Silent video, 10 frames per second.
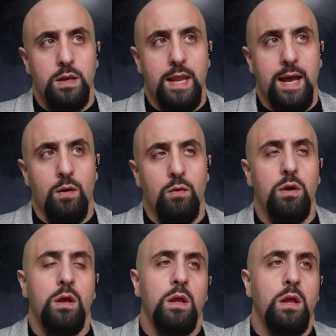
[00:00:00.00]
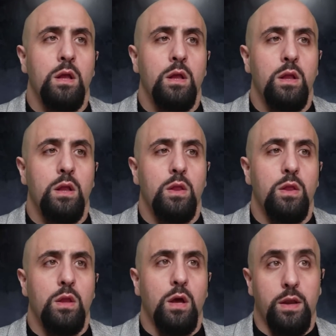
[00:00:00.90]
Now,
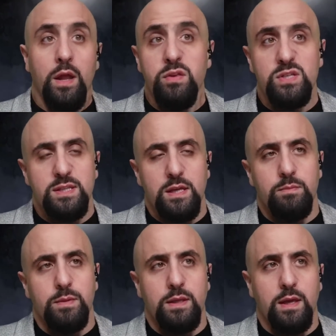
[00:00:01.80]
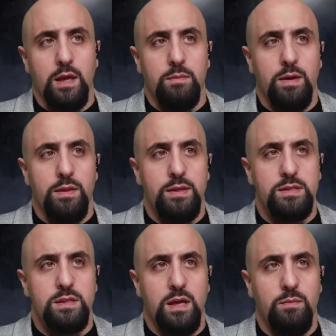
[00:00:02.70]
another statement came, and
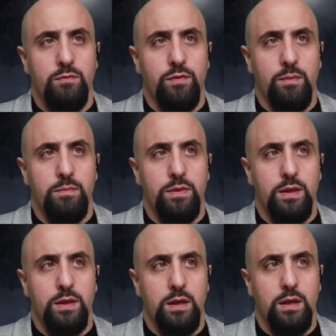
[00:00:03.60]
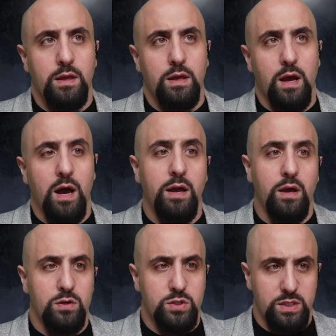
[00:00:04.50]
this time from the
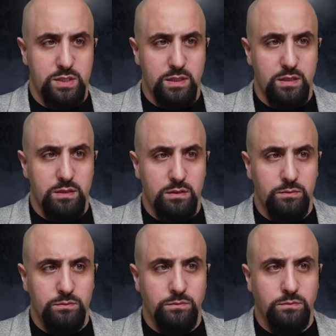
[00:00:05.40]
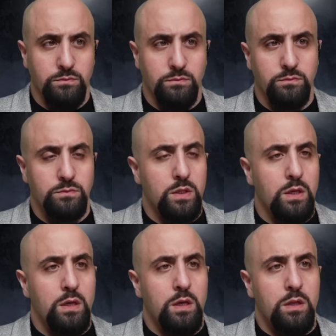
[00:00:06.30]
IRGC,
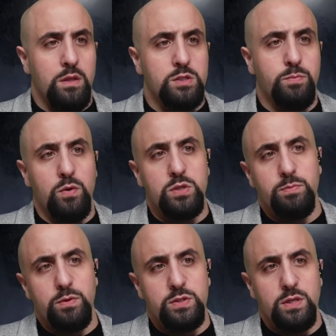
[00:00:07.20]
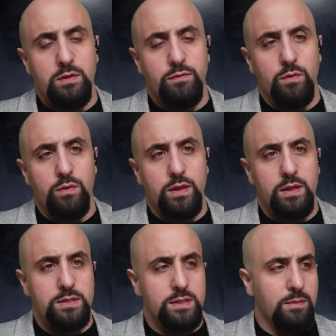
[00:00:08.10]
the spokesperson for
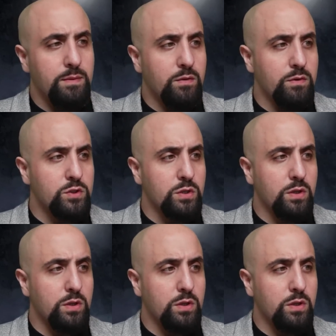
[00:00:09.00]
the Islamic